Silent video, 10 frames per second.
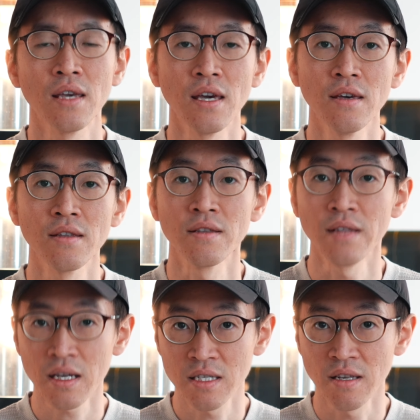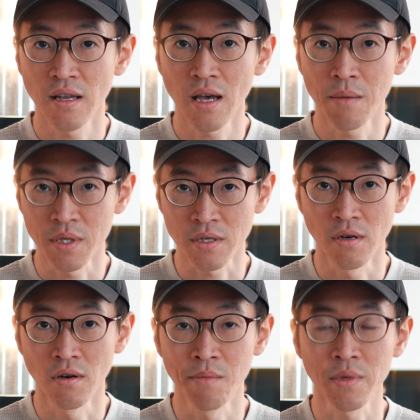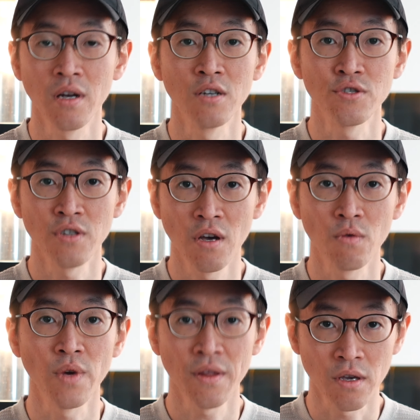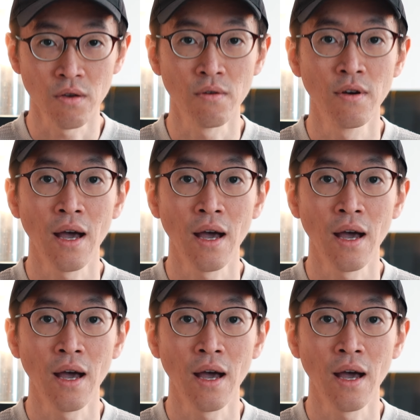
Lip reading: In the next episode, I'm gonna share with you